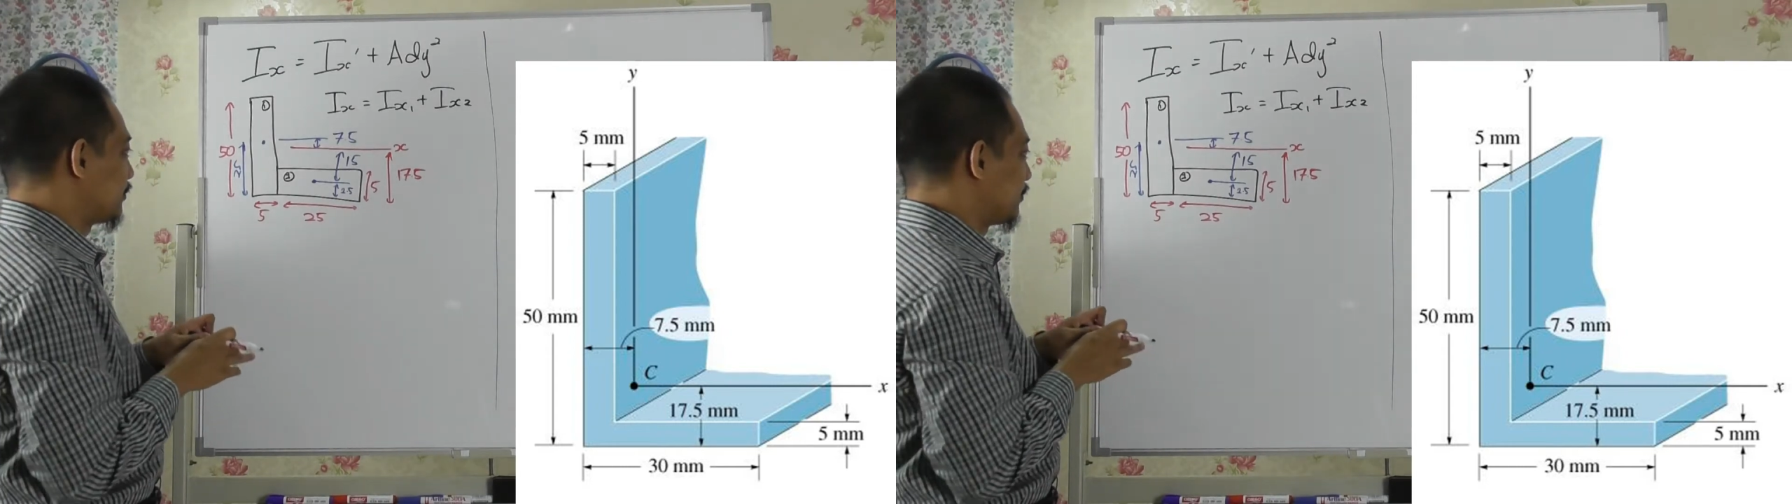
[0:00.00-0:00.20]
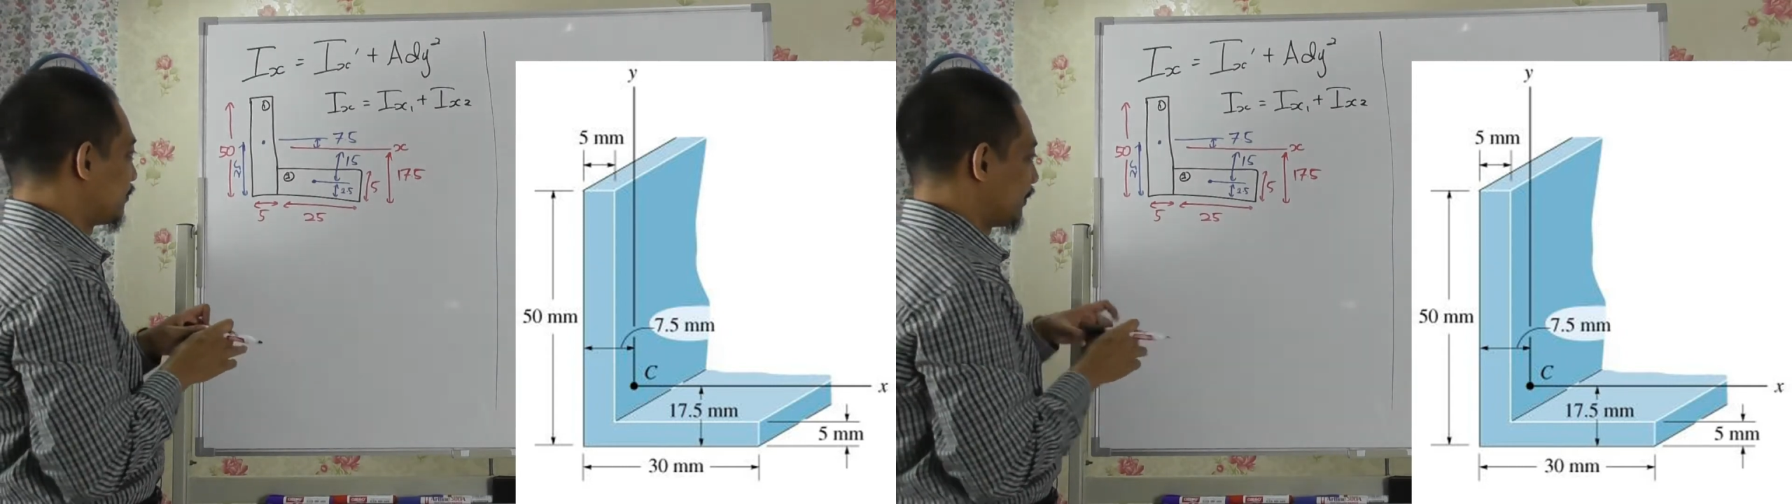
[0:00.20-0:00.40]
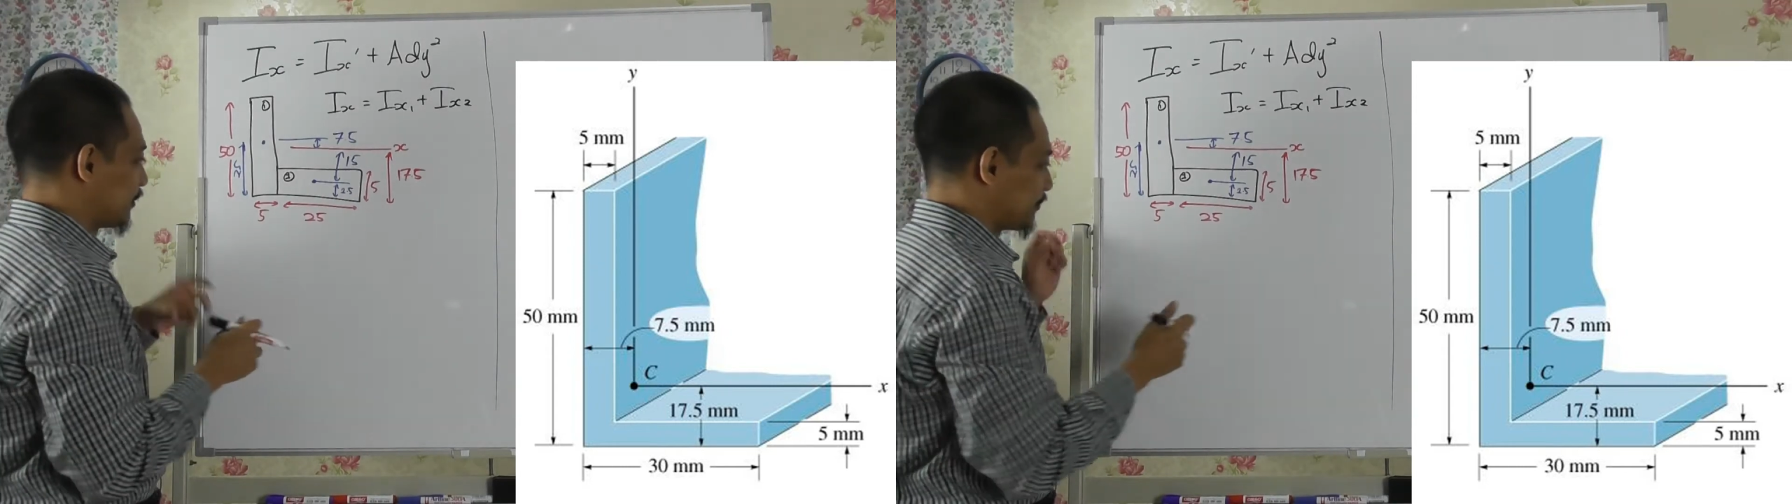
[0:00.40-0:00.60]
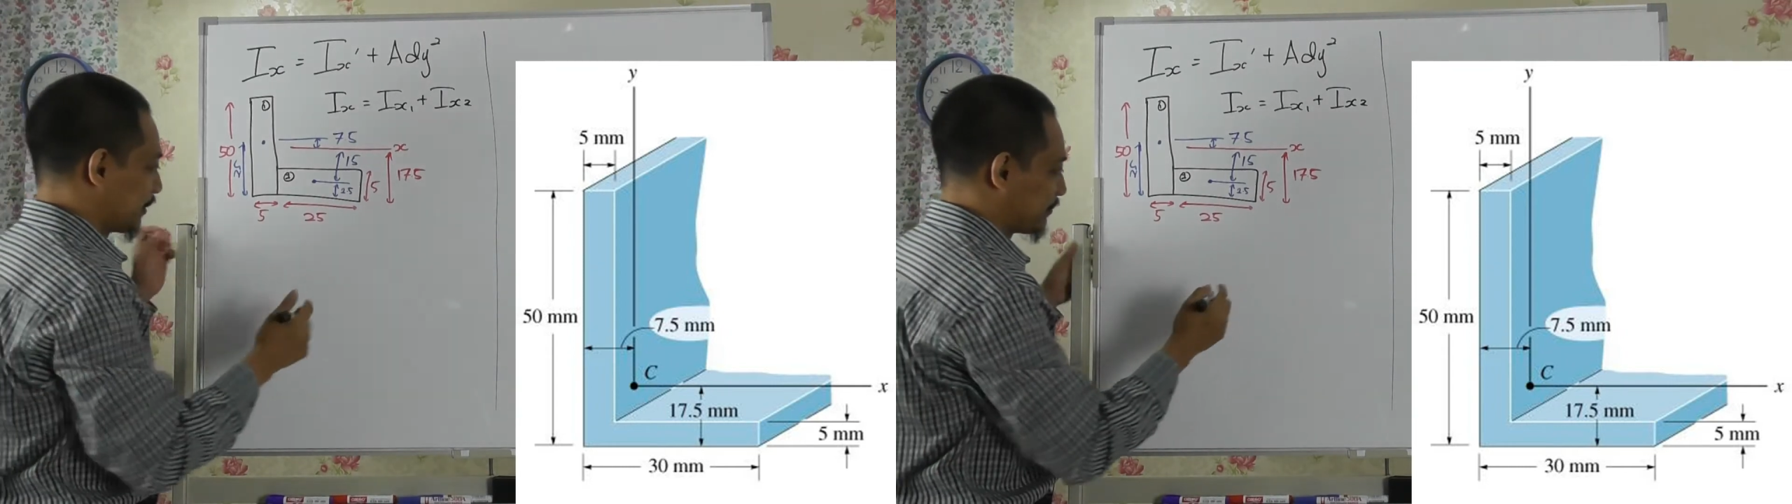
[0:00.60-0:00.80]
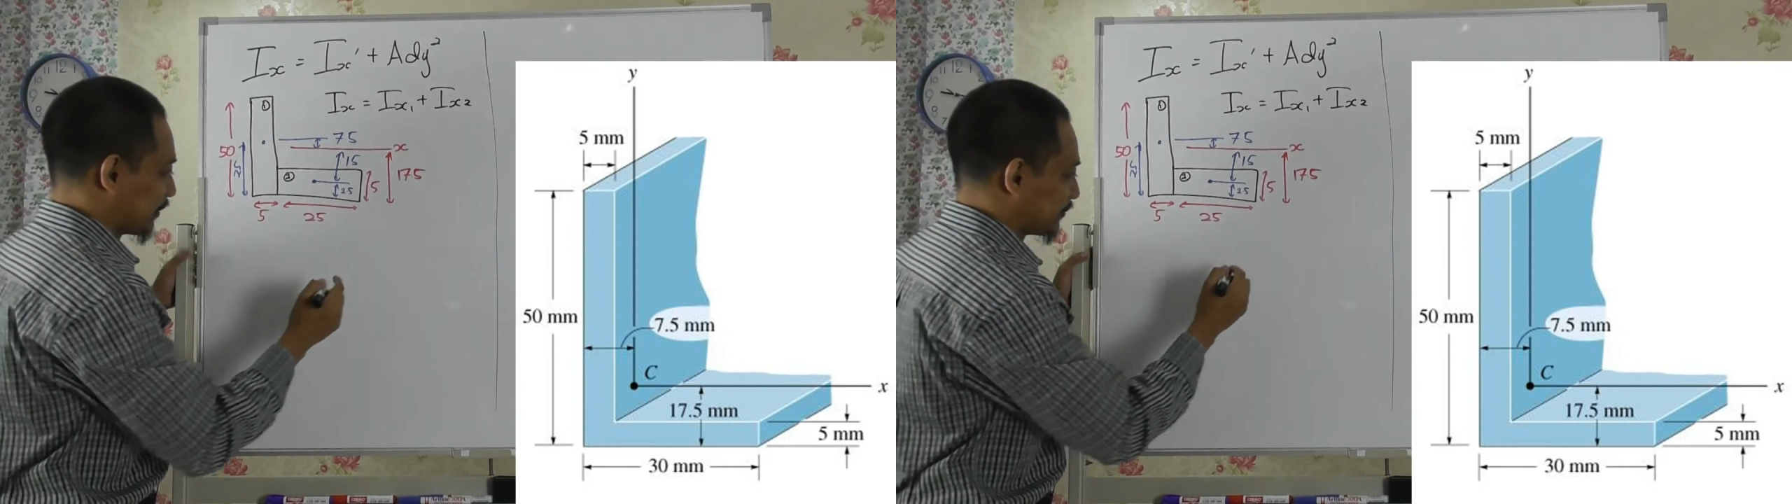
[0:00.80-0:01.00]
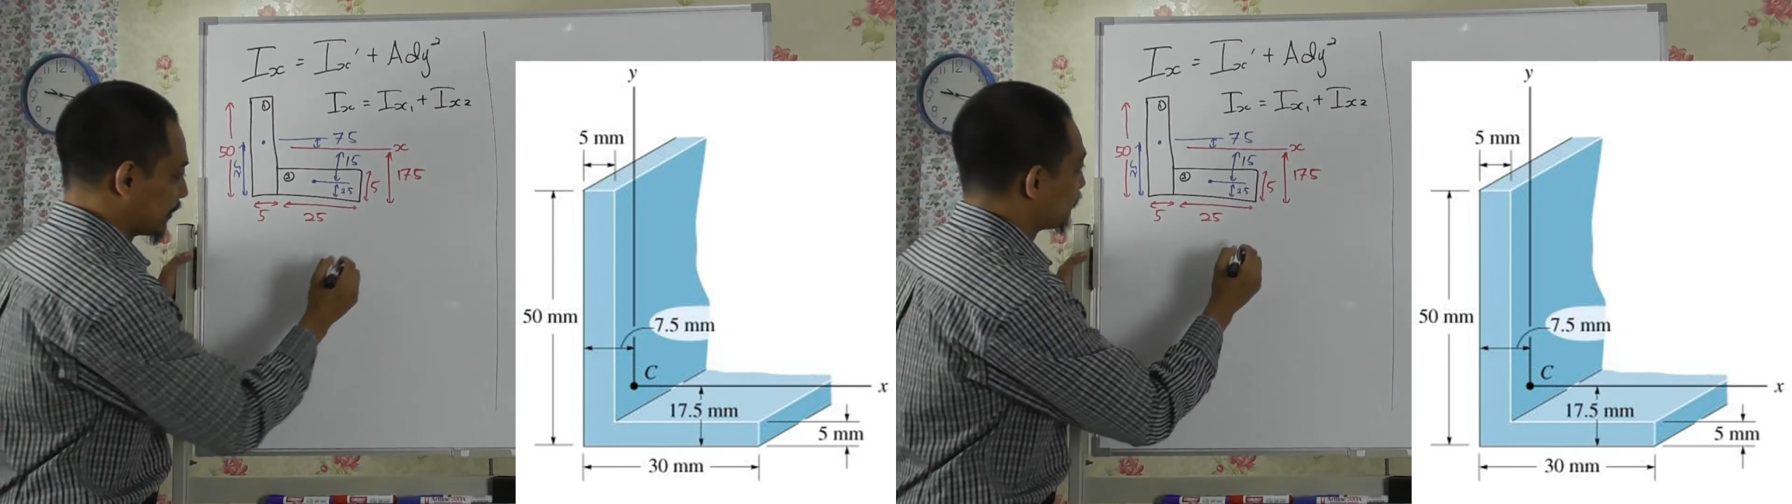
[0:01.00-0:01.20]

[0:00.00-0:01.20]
on my part, right?